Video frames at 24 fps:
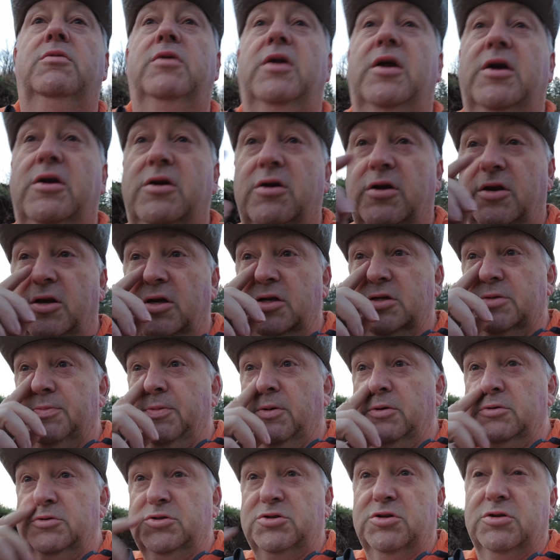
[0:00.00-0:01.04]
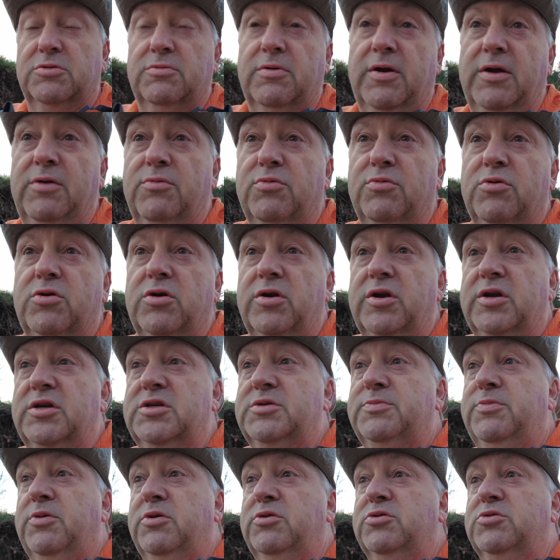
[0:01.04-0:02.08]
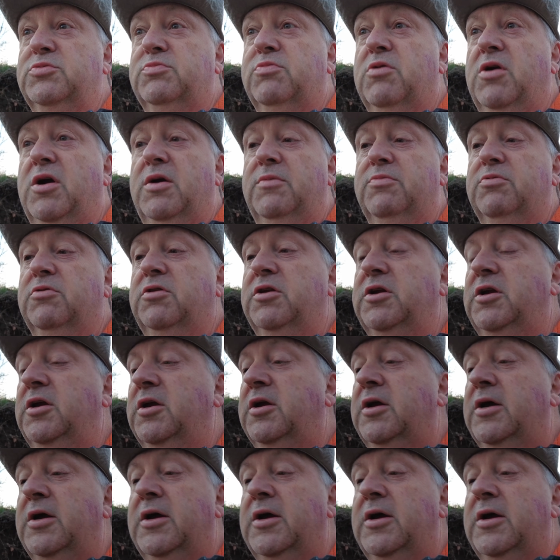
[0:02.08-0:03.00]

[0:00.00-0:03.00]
we're not going to expose to the right. We're going to expose properly.